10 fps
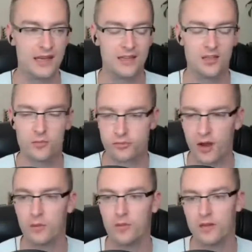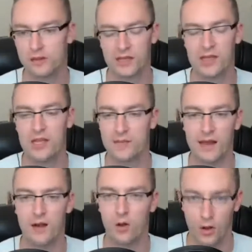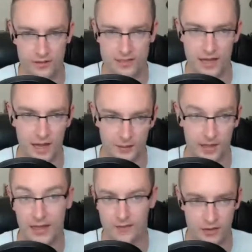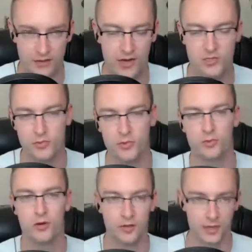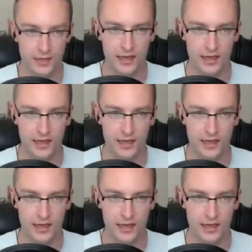you're probably thinking about it all the time, like every other entrepreneur.